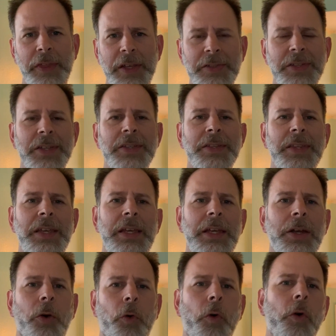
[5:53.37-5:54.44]
this is
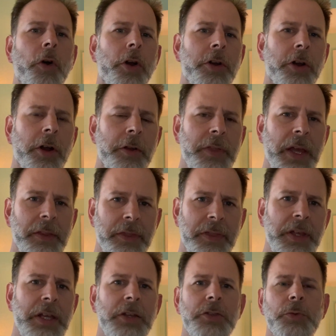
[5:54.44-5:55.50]
the order that
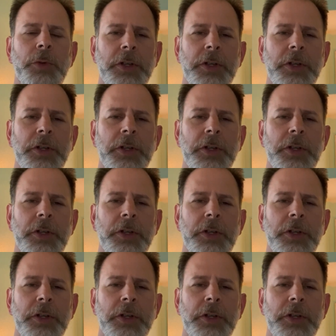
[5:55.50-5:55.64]
things